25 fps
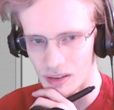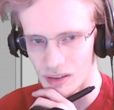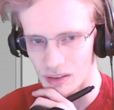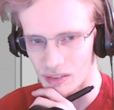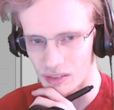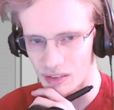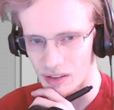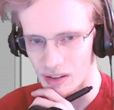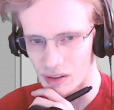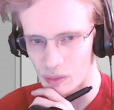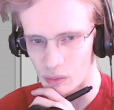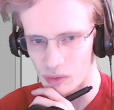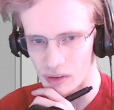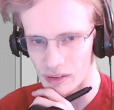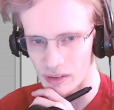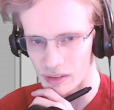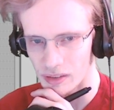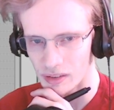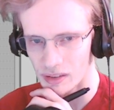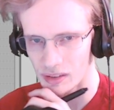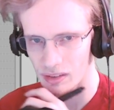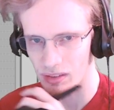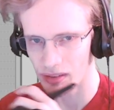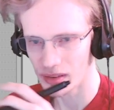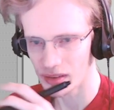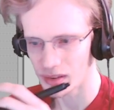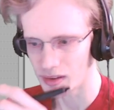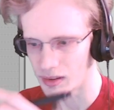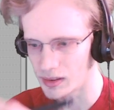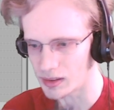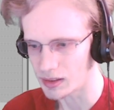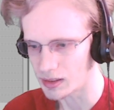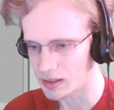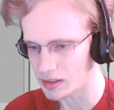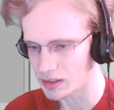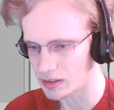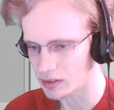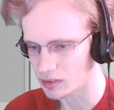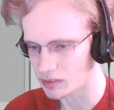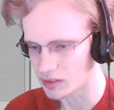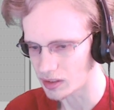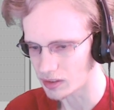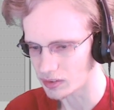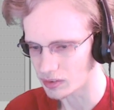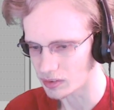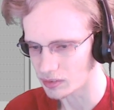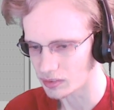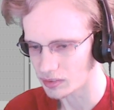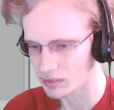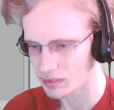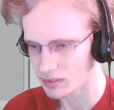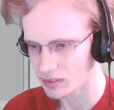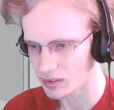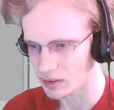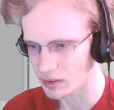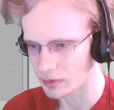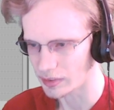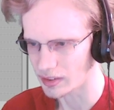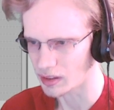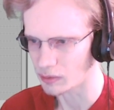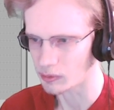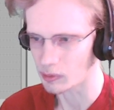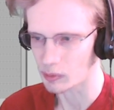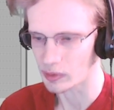Sorry everyone, I don't like those, or I never